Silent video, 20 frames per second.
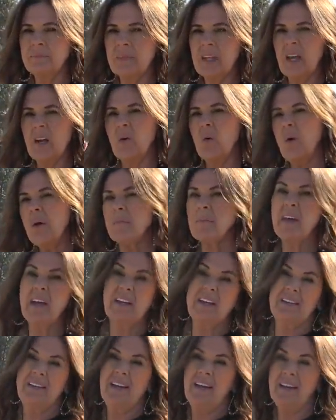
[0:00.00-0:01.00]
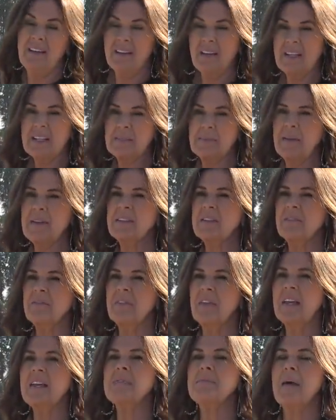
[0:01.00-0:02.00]
equipment and expensive
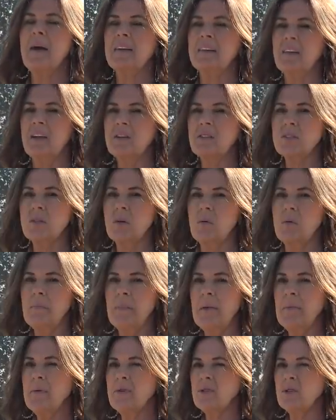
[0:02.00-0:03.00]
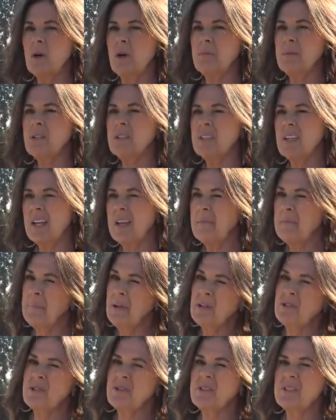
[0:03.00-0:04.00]
okay. things back there. So when people show up just taking
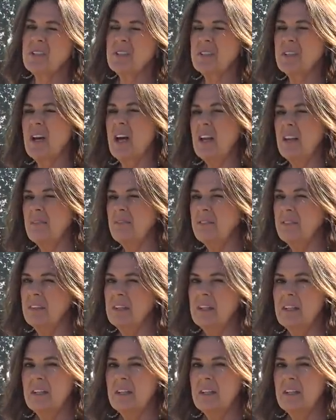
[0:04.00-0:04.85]
pictures, it's kind of... Is there